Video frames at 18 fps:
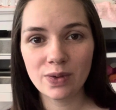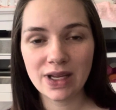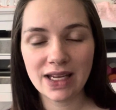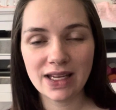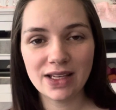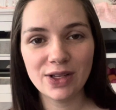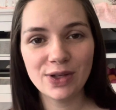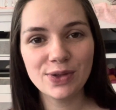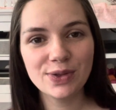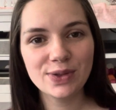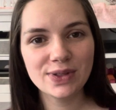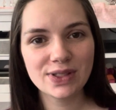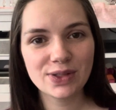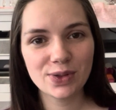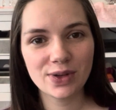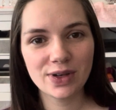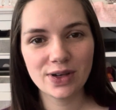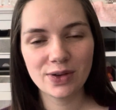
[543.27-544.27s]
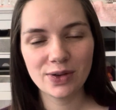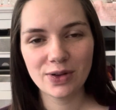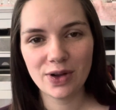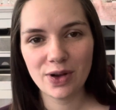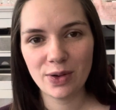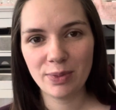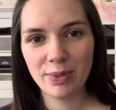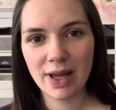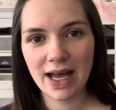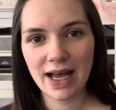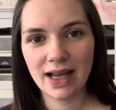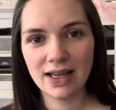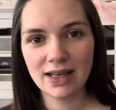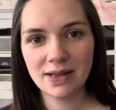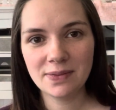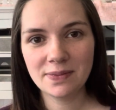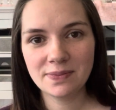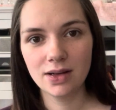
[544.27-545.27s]
get used or it'll go
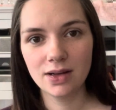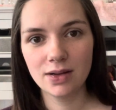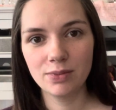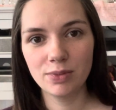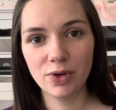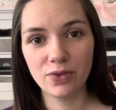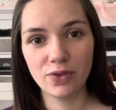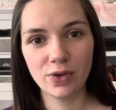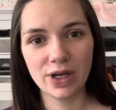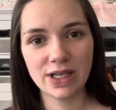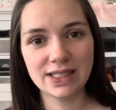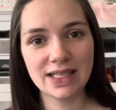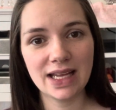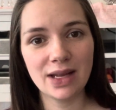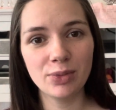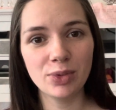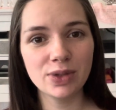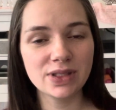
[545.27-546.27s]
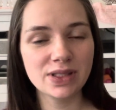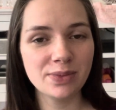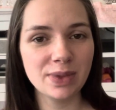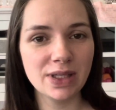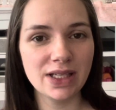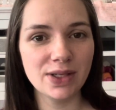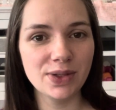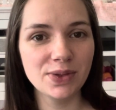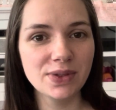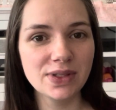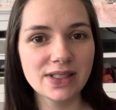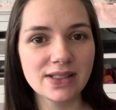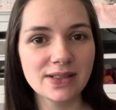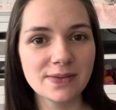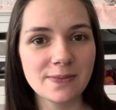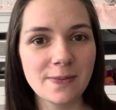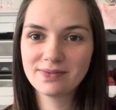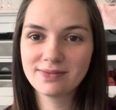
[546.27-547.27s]
bad before it's able to be used.
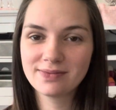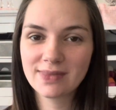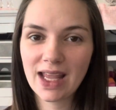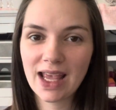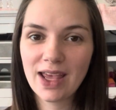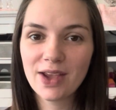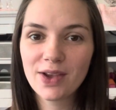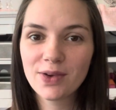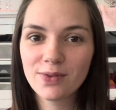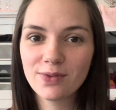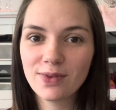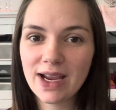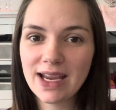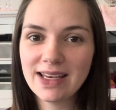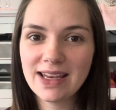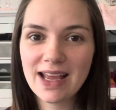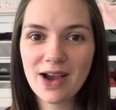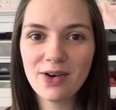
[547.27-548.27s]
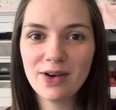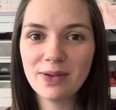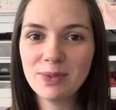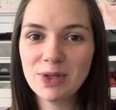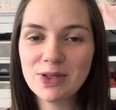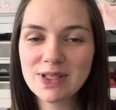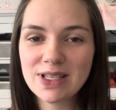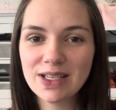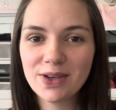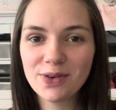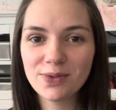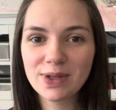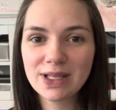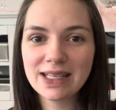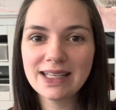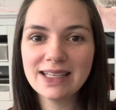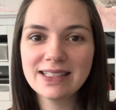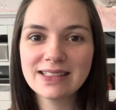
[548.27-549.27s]
Right now I'm using a
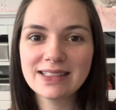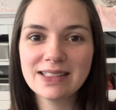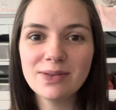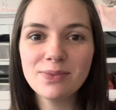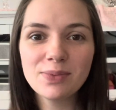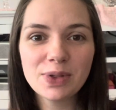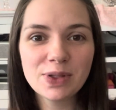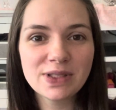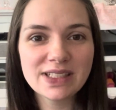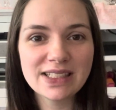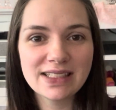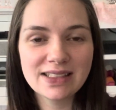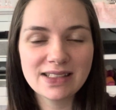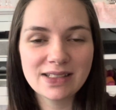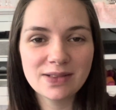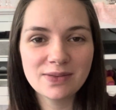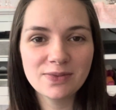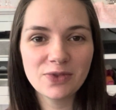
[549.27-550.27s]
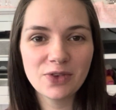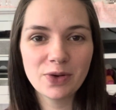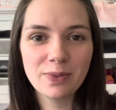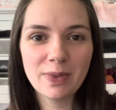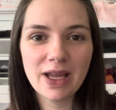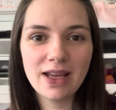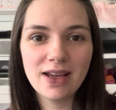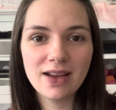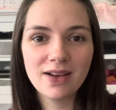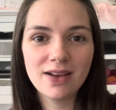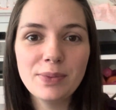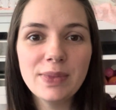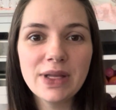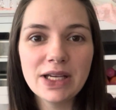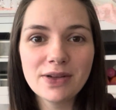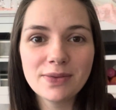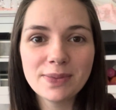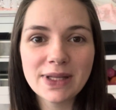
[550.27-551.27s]
really simple system for my
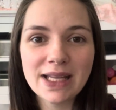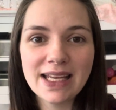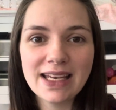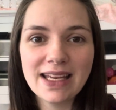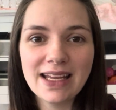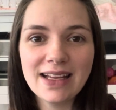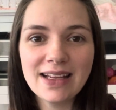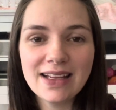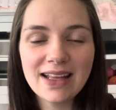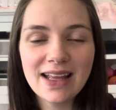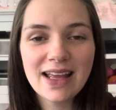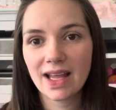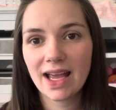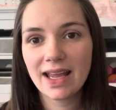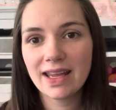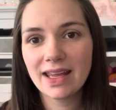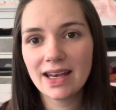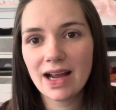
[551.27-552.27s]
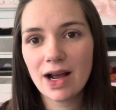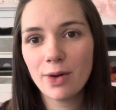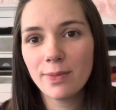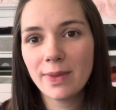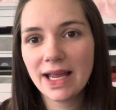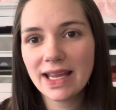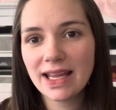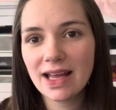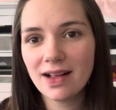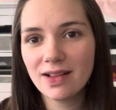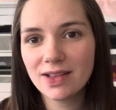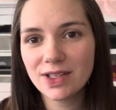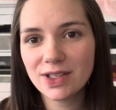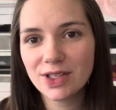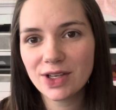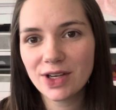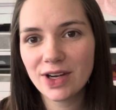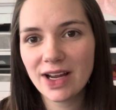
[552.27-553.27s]
meal planning. I get out my
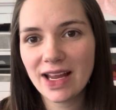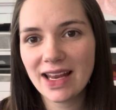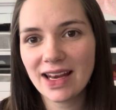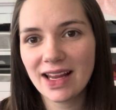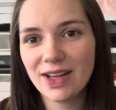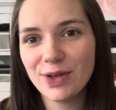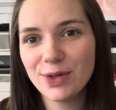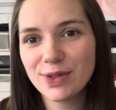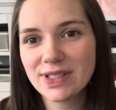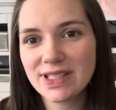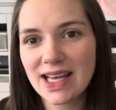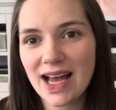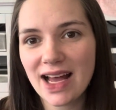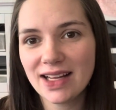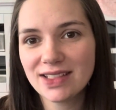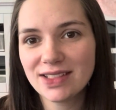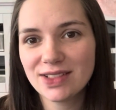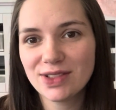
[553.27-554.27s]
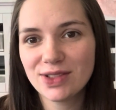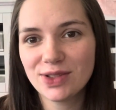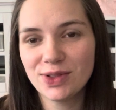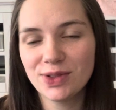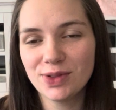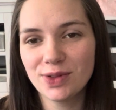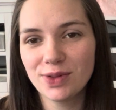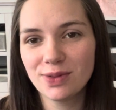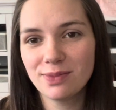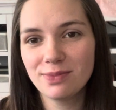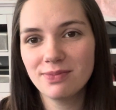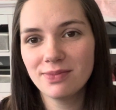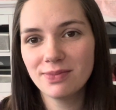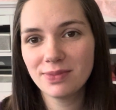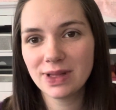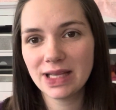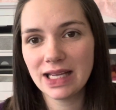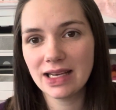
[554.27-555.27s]
calendar and I use that to
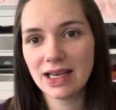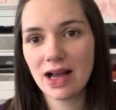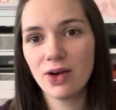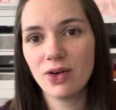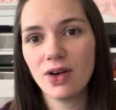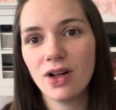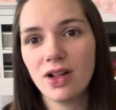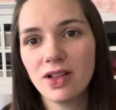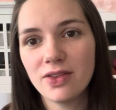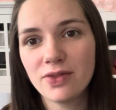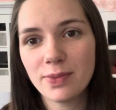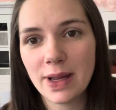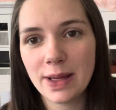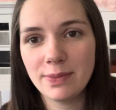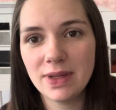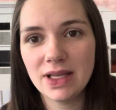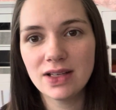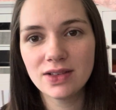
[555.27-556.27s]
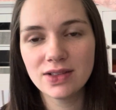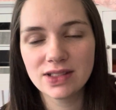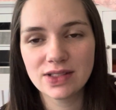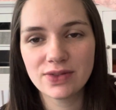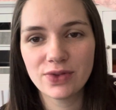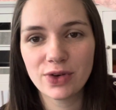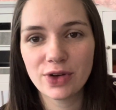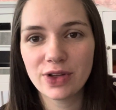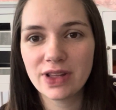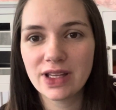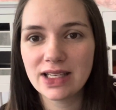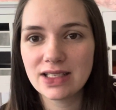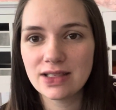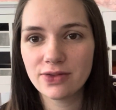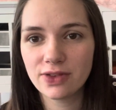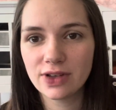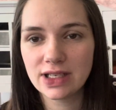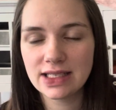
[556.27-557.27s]
plan out all of my meals for the
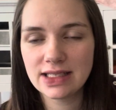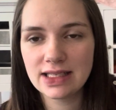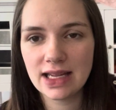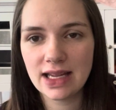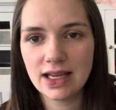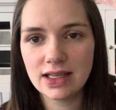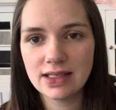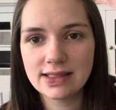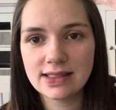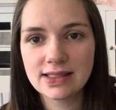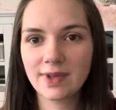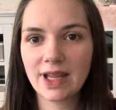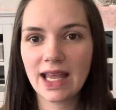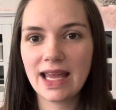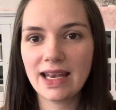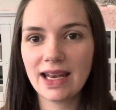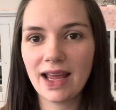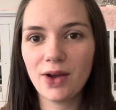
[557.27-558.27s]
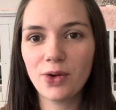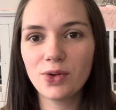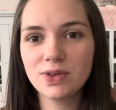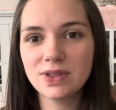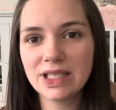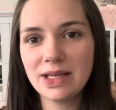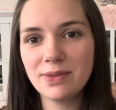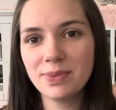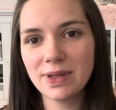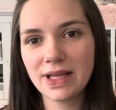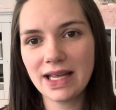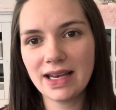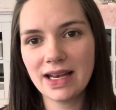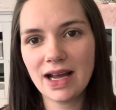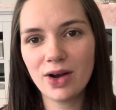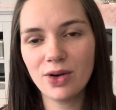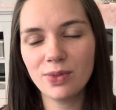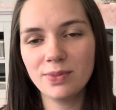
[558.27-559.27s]
different days. And I only plan
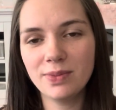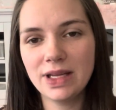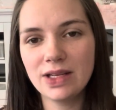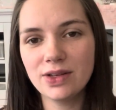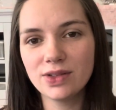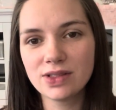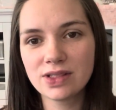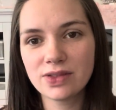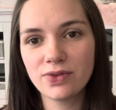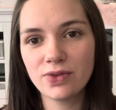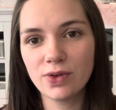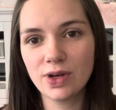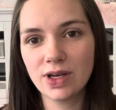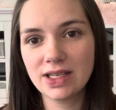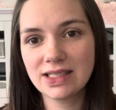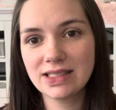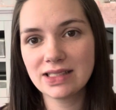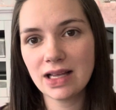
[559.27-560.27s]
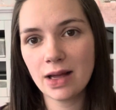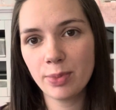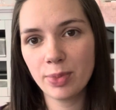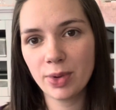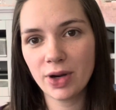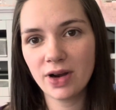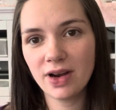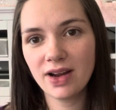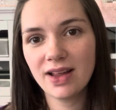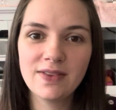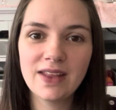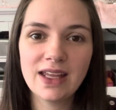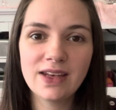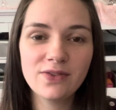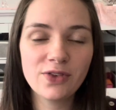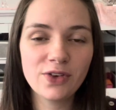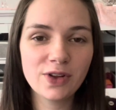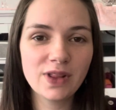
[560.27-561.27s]
out meals for supper.
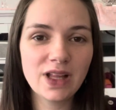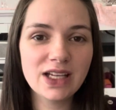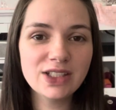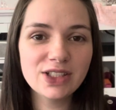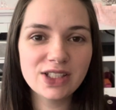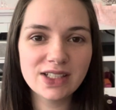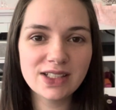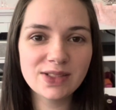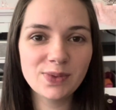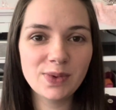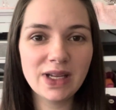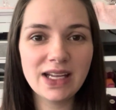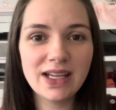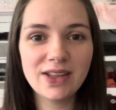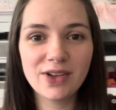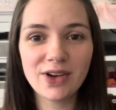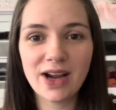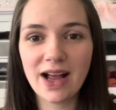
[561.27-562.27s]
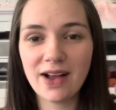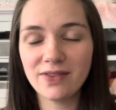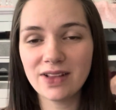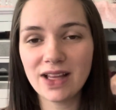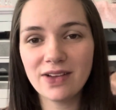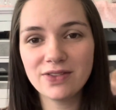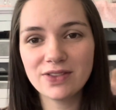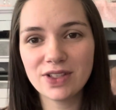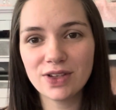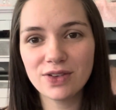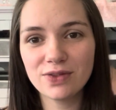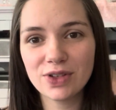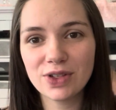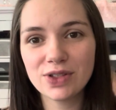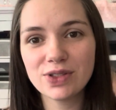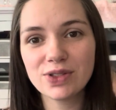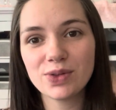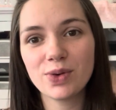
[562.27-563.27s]
Then for lunches, we either have
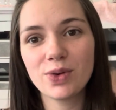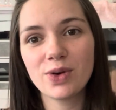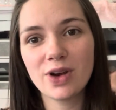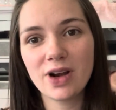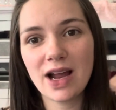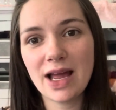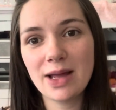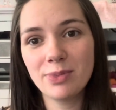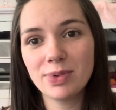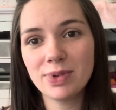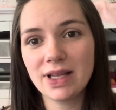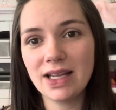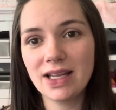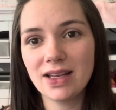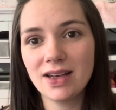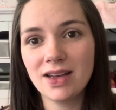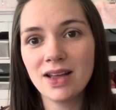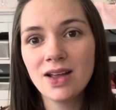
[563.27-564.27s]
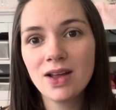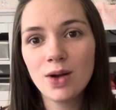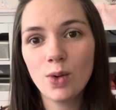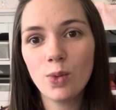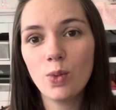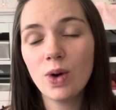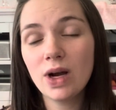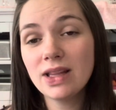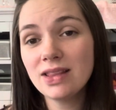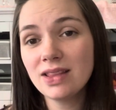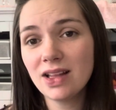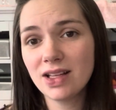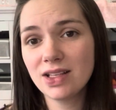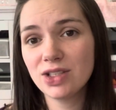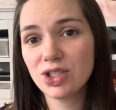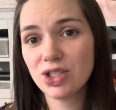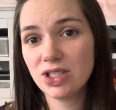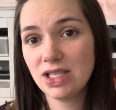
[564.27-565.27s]
leftovers or I plan one
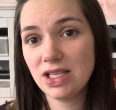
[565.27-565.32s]
lunch to